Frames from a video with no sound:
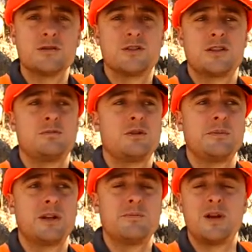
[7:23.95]

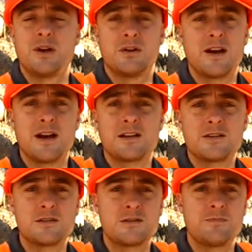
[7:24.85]
6mm
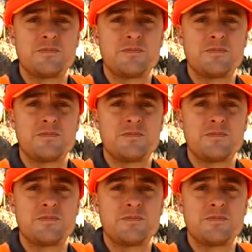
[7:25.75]
BRX,